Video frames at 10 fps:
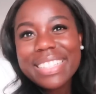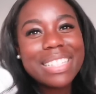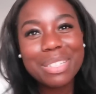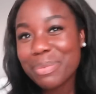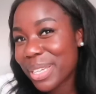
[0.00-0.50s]
It's
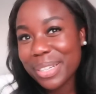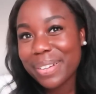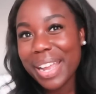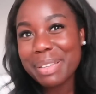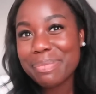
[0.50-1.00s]
gonna be a
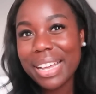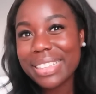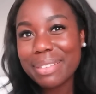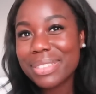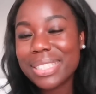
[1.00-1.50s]
great
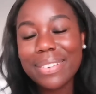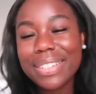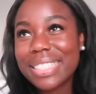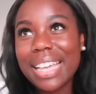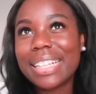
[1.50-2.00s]
month. I'm so
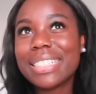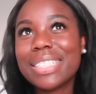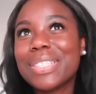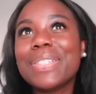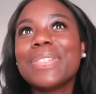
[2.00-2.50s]
excited
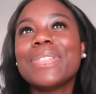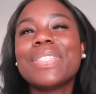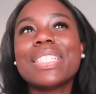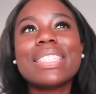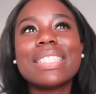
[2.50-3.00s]
to
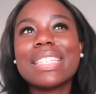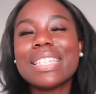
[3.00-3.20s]
just